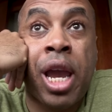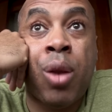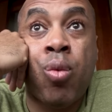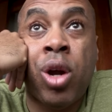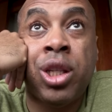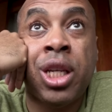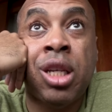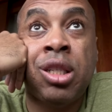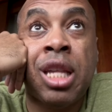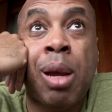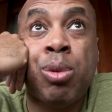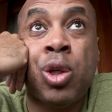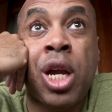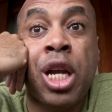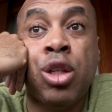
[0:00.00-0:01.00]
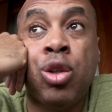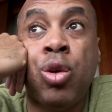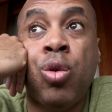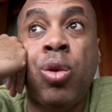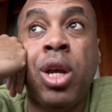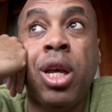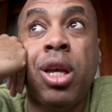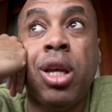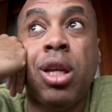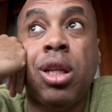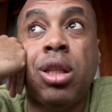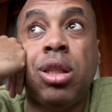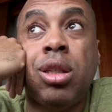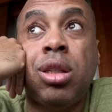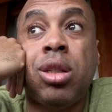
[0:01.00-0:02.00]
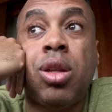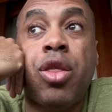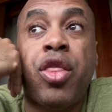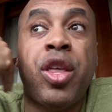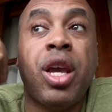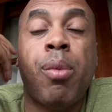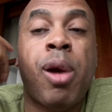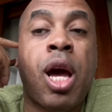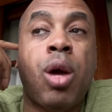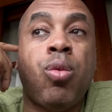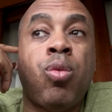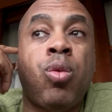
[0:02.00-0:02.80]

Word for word: And once I stopped trying to think about